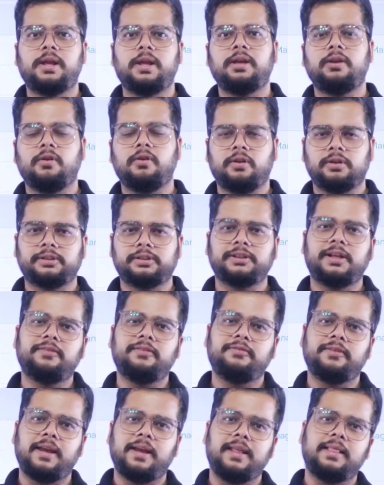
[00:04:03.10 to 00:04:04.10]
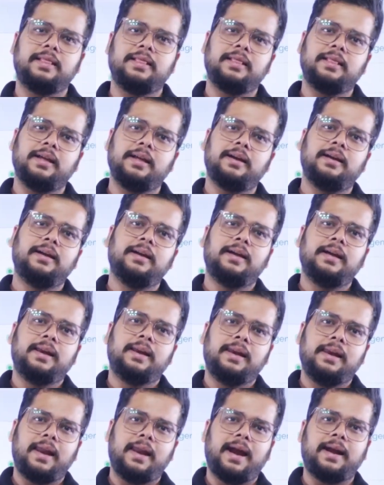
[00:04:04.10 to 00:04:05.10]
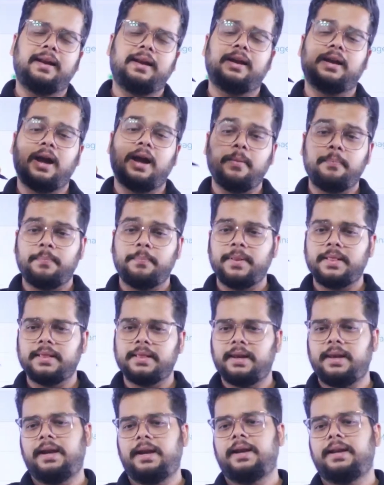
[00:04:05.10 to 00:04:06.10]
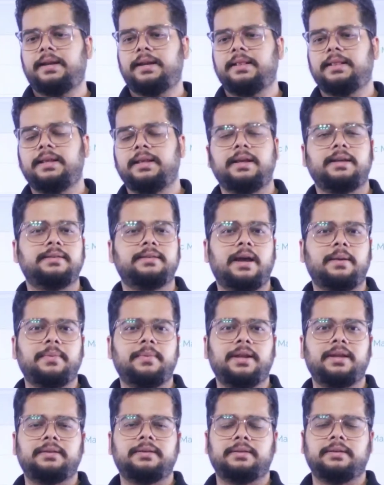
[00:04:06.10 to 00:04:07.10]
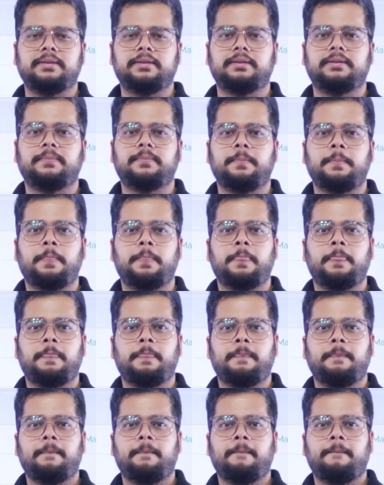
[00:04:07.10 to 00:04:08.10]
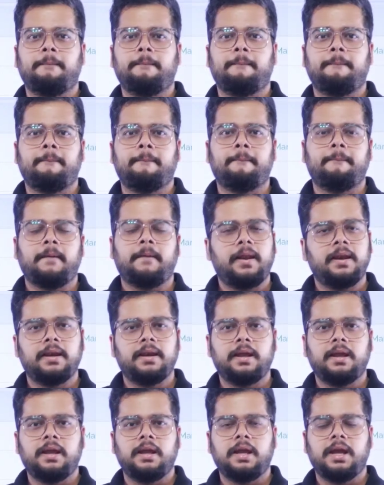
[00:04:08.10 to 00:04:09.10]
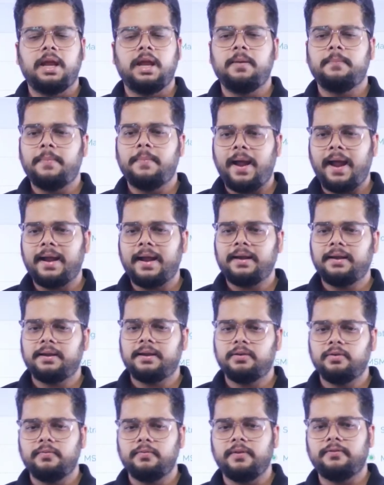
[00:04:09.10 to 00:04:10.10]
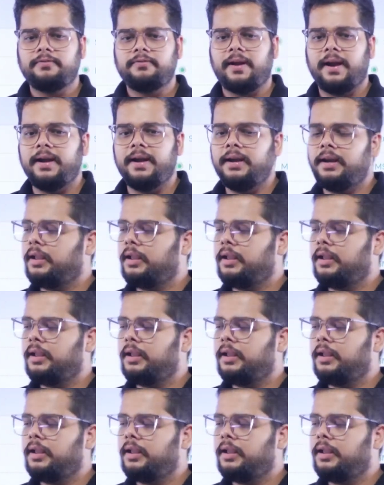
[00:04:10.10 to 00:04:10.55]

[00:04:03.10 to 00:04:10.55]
yourself in the ladder, up in the ladder in the examinations. Fine. In bank, you will find